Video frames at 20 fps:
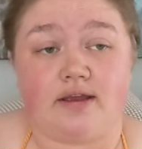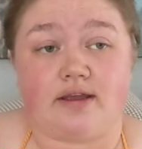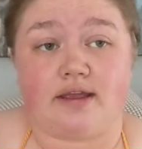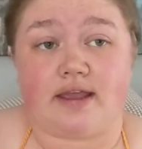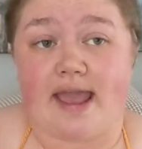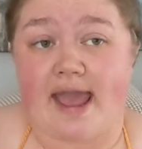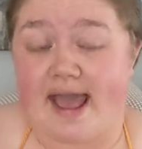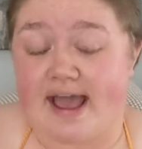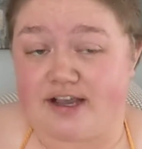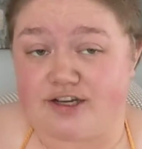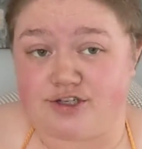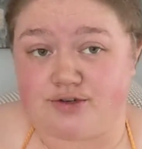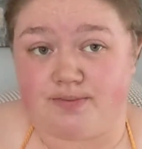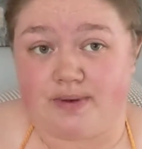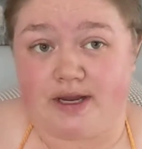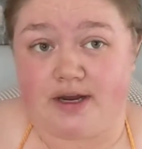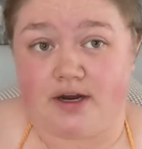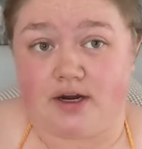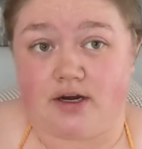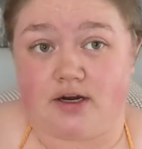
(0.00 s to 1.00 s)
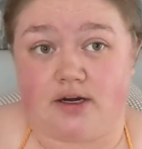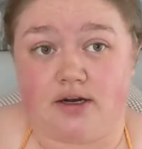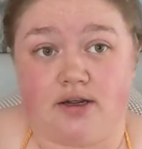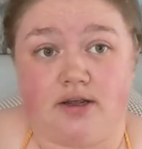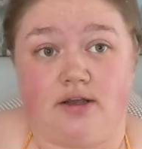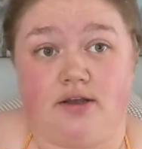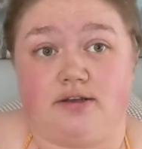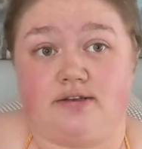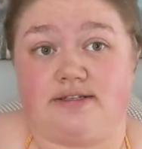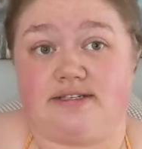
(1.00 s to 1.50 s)
cashmere,
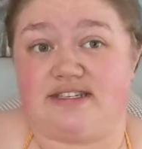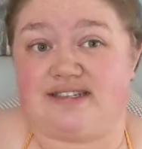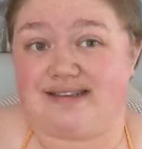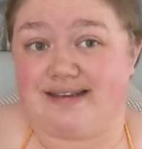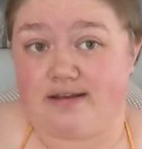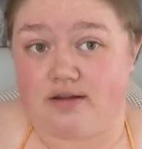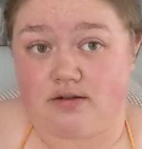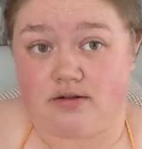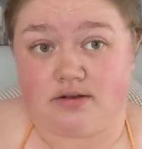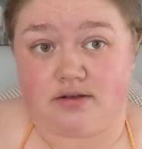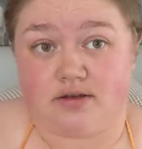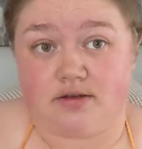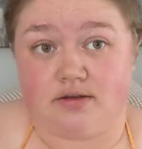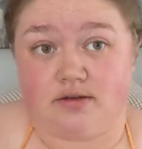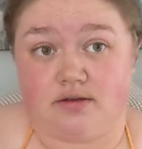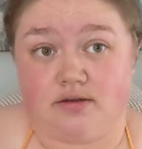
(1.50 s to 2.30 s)
silk,